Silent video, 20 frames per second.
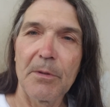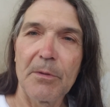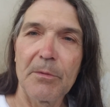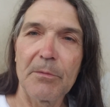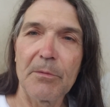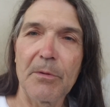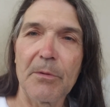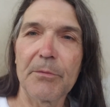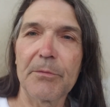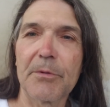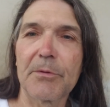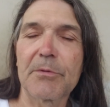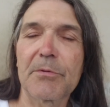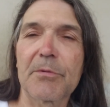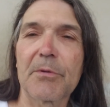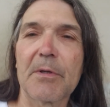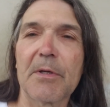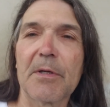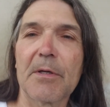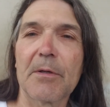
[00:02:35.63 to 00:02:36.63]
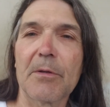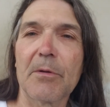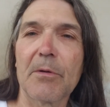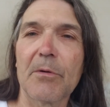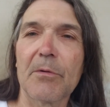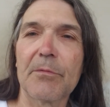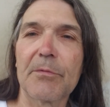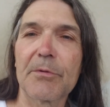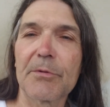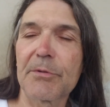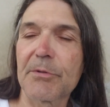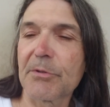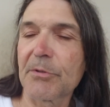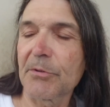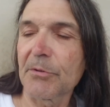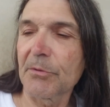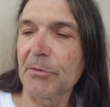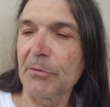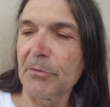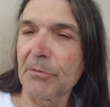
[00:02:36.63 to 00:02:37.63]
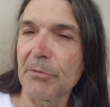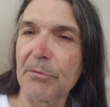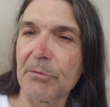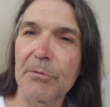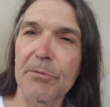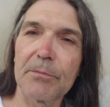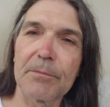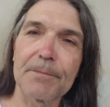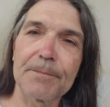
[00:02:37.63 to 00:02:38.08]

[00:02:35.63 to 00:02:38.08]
rode the trail over to